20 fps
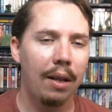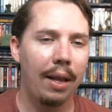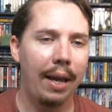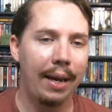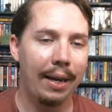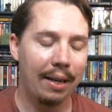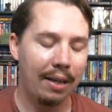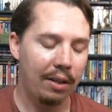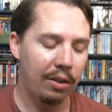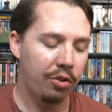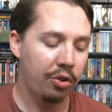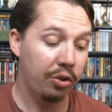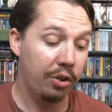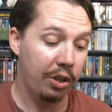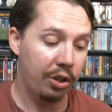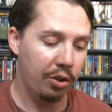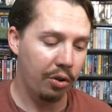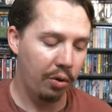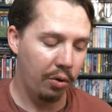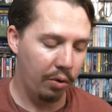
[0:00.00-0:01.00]
like
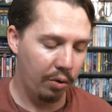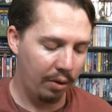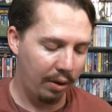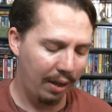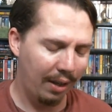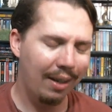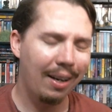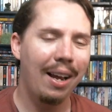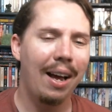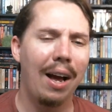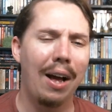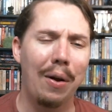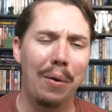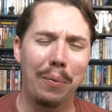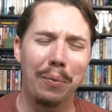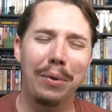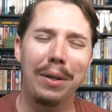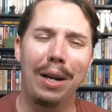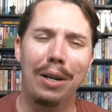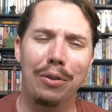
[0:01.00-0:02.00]
traditional, like, I
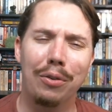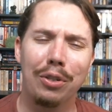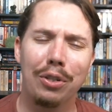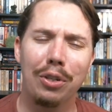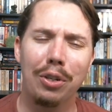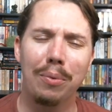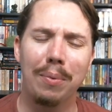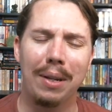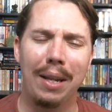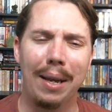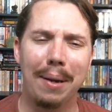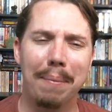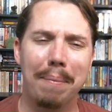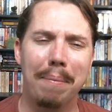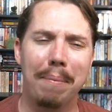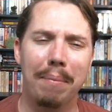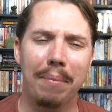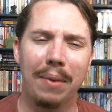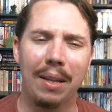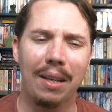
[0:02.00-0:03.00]
don't really like traditional, but like
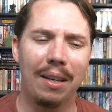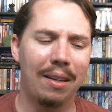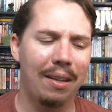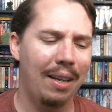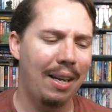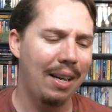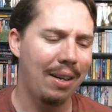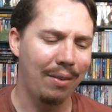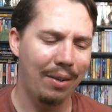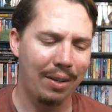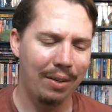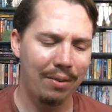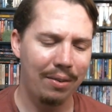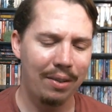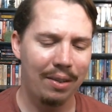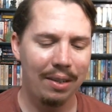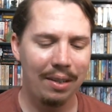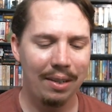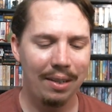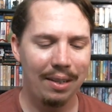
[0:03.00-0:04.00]
the, I don't know,
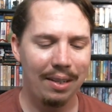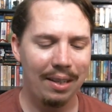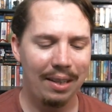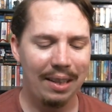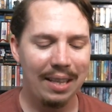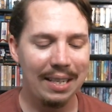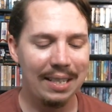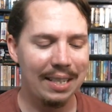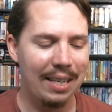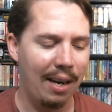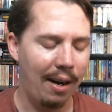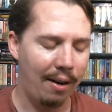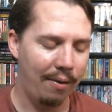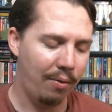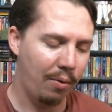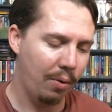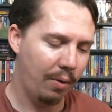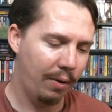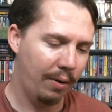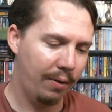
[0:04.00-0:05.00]
this kind
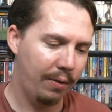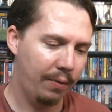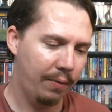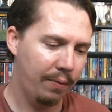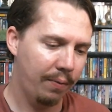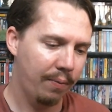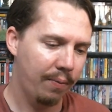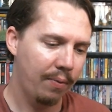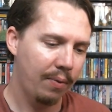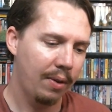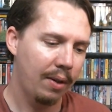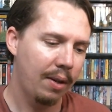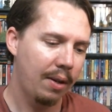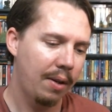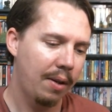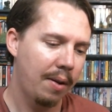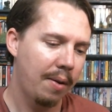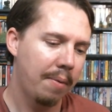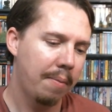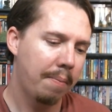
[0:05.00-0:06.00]
of horror.
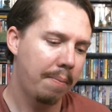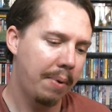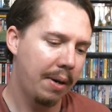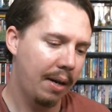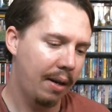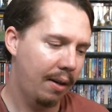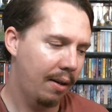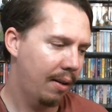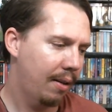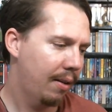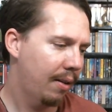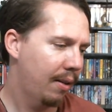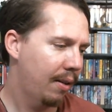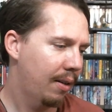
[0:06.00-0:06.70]
But